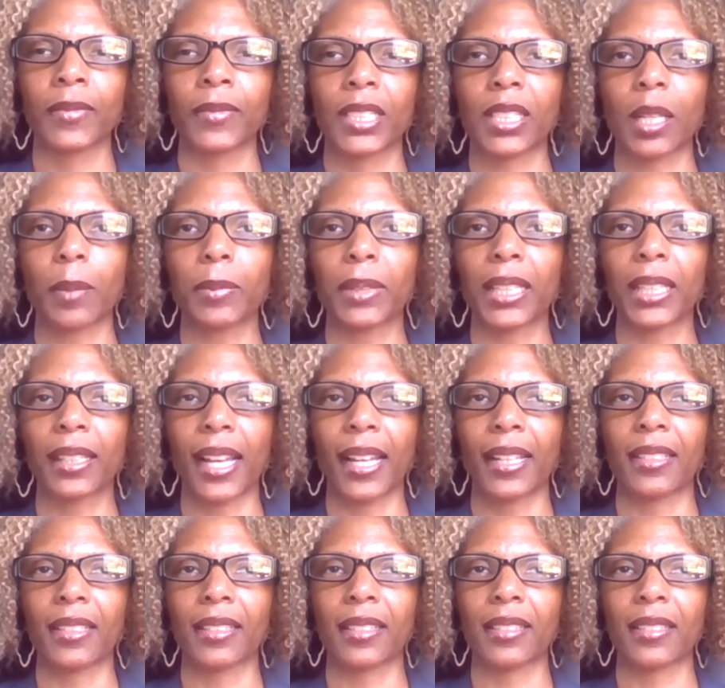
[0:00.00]
something that
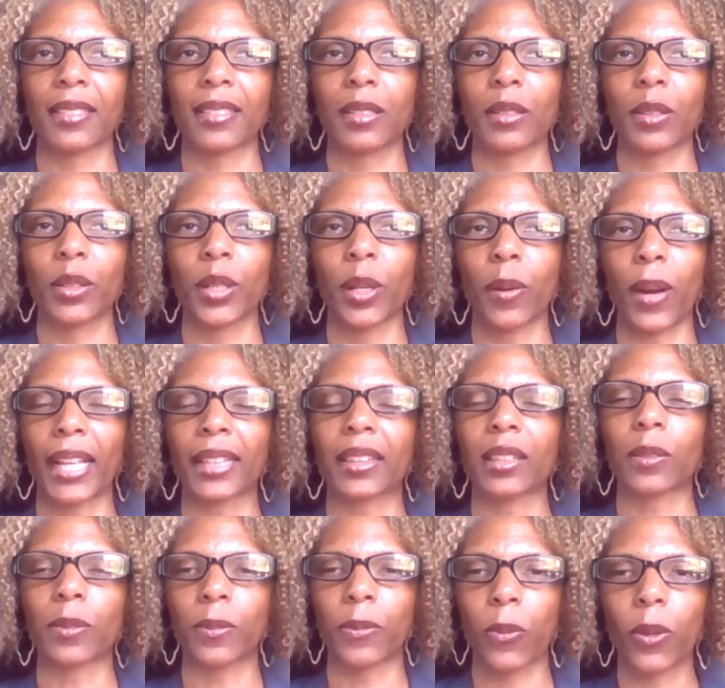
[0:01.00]
is, you know, at
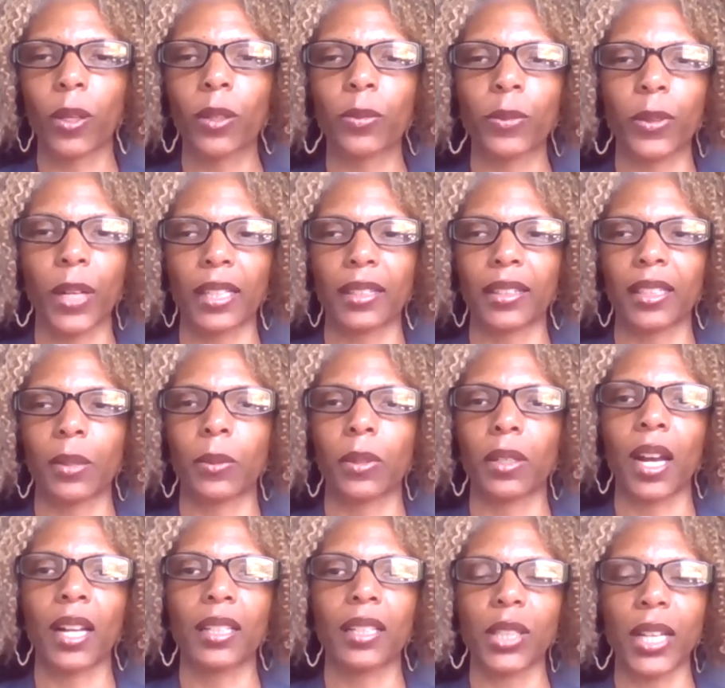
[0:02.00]
the forefront, that we're
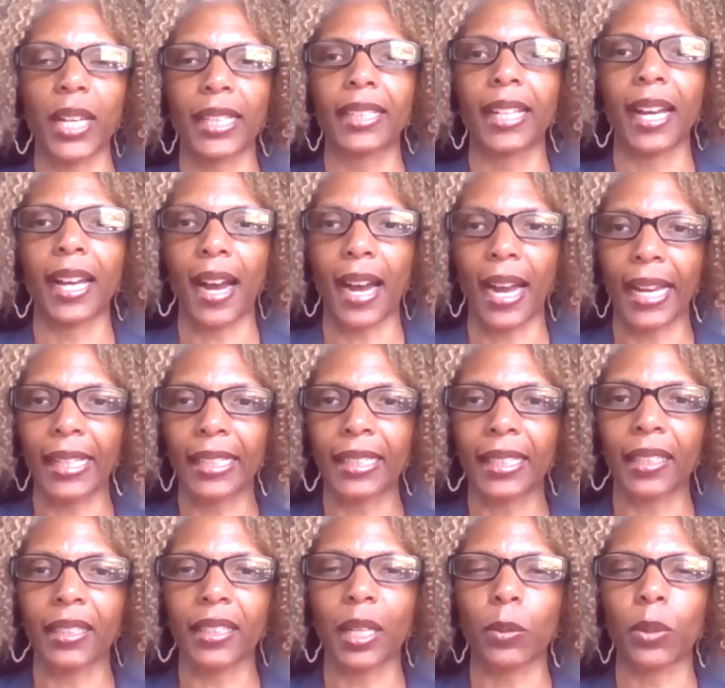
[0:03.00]
not trying to hide
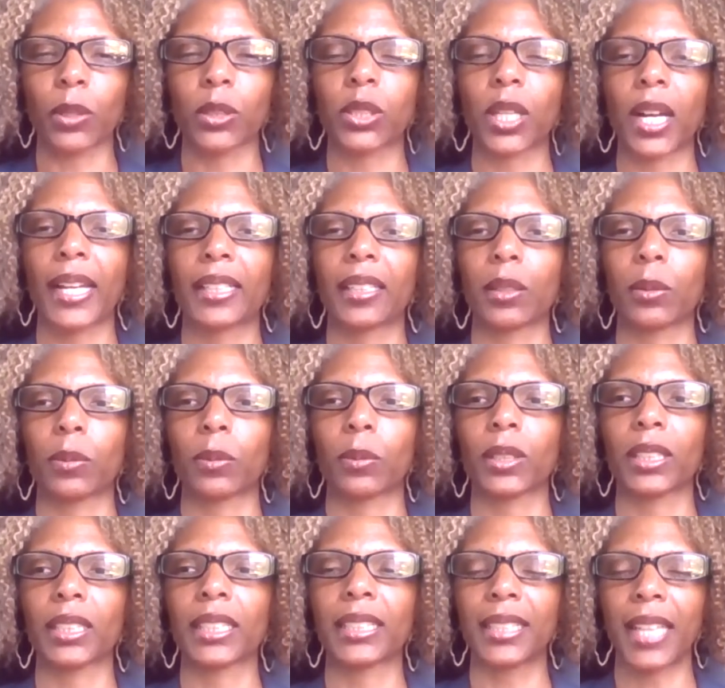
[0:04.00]
it, that we're trying to
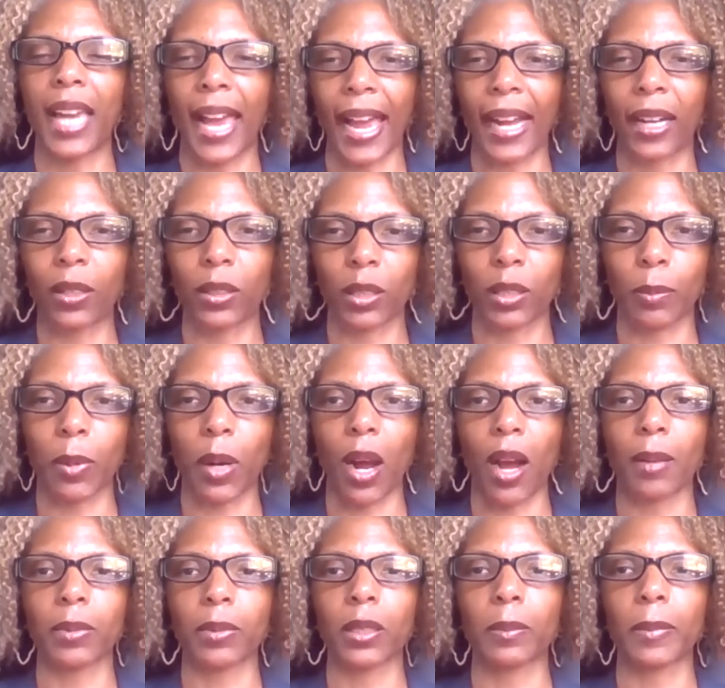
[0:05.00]
really tackle the
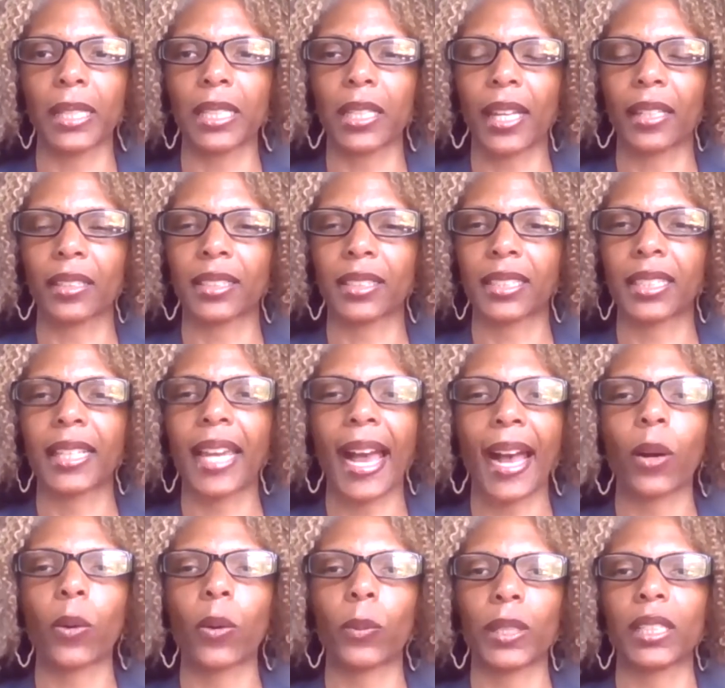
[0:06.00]
problem and see
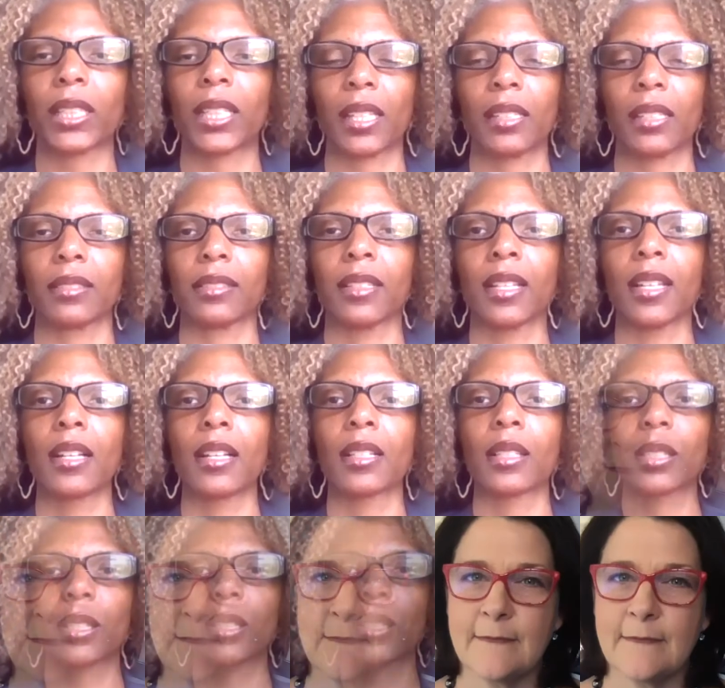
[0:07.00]
how we can
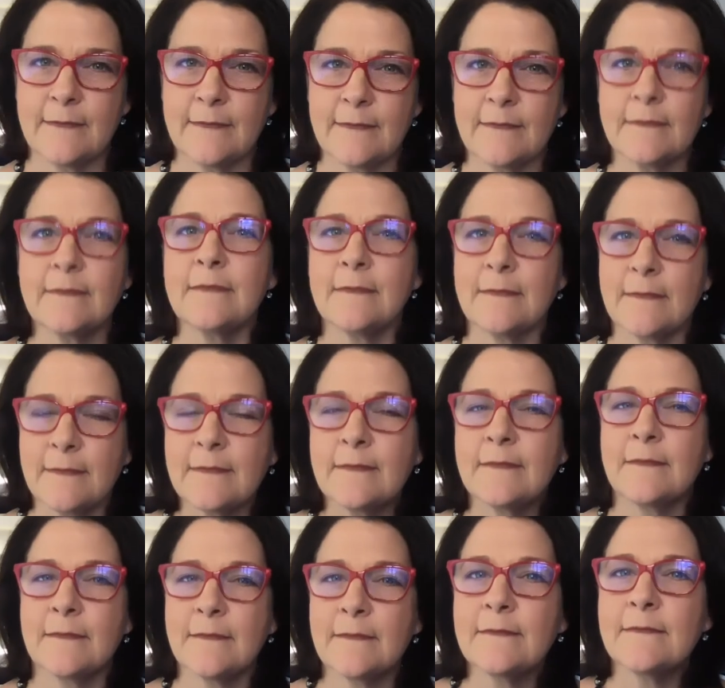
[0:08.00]
solve it.
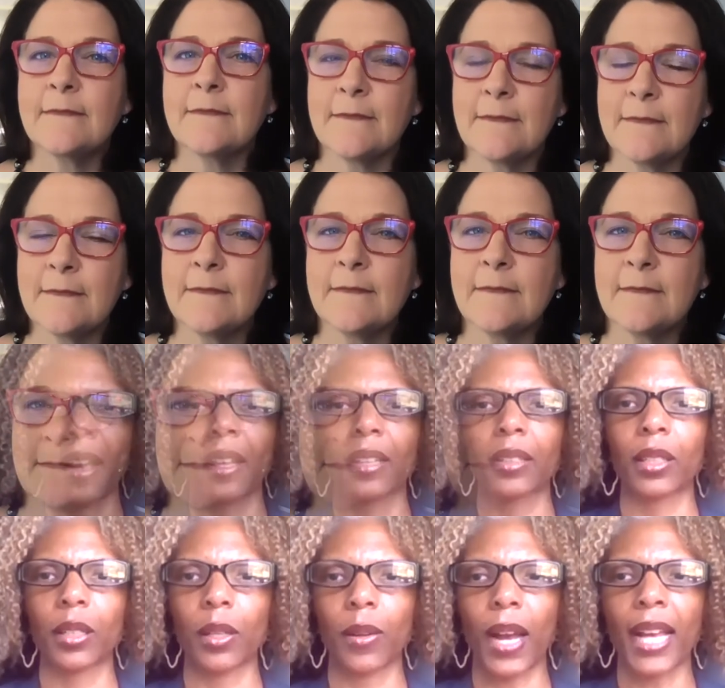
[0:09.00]
Nursing,
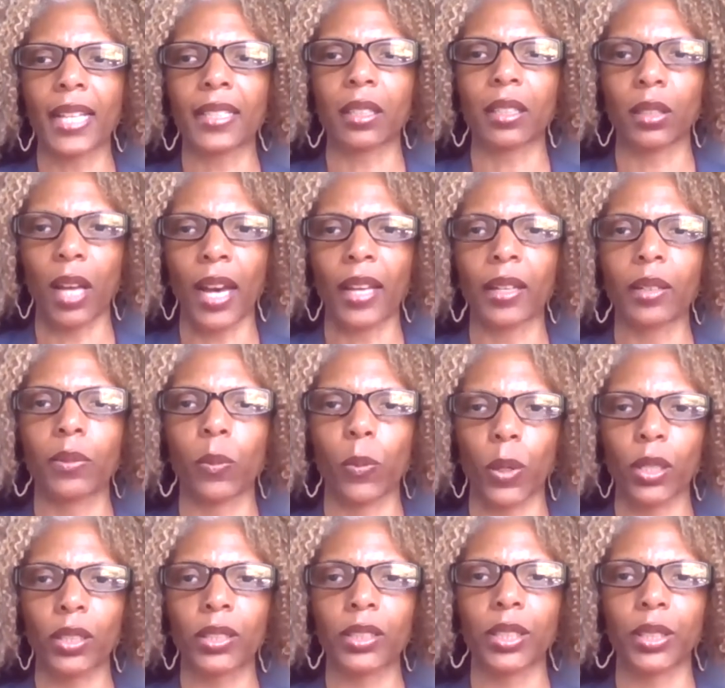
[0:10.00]
you know, has a lot of
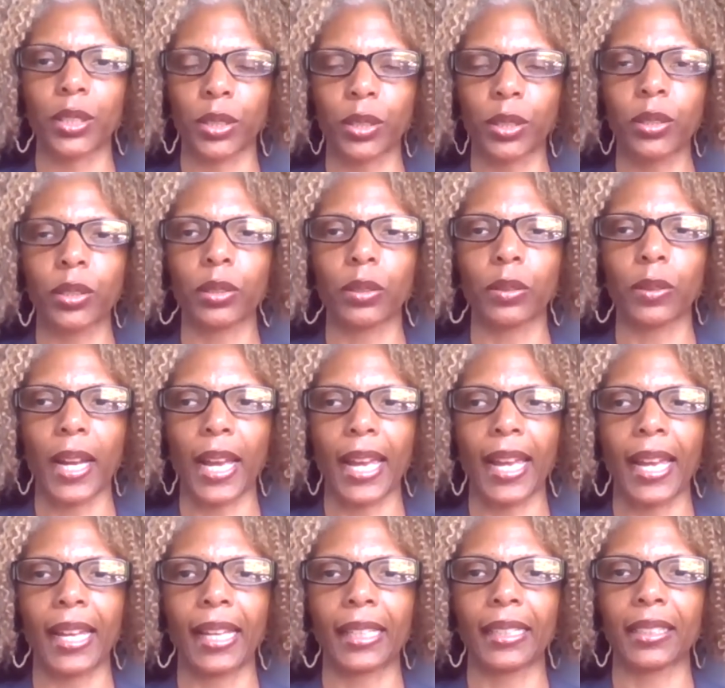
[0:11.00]
work to do,
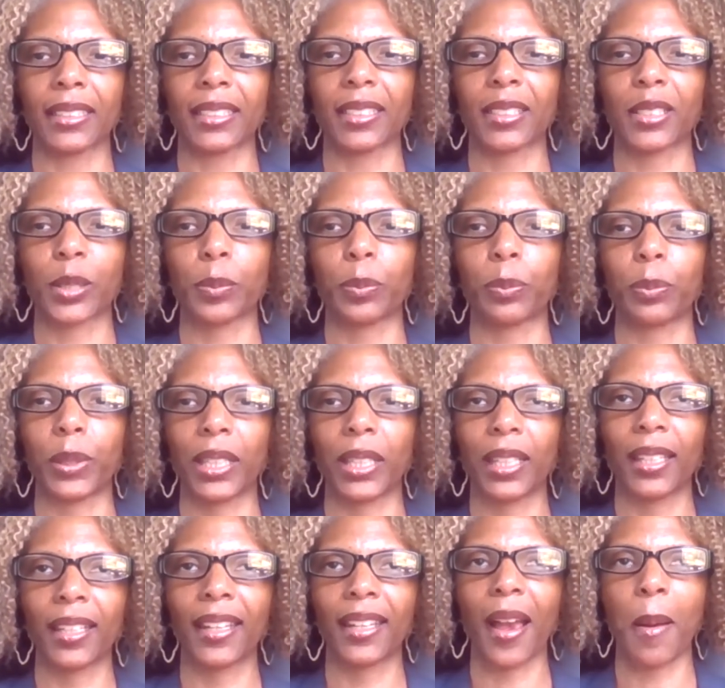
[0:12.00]
and to
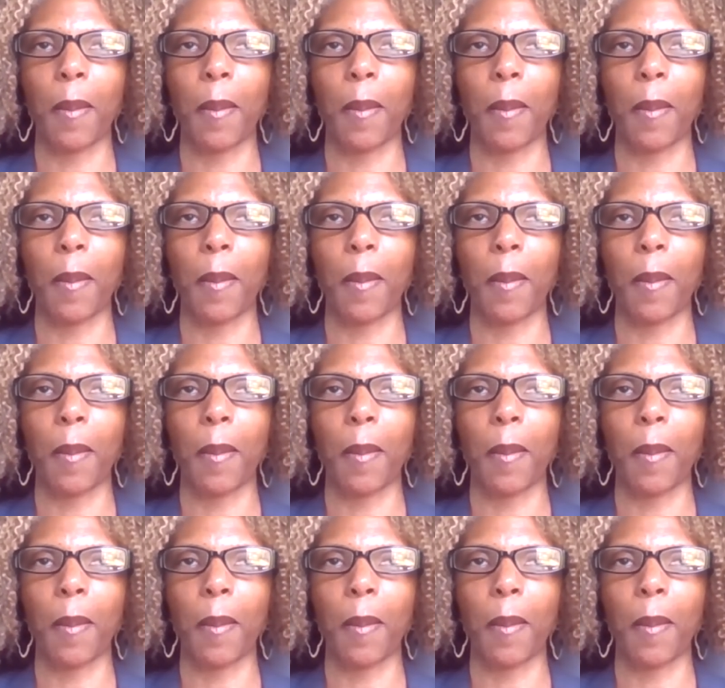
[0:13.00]
be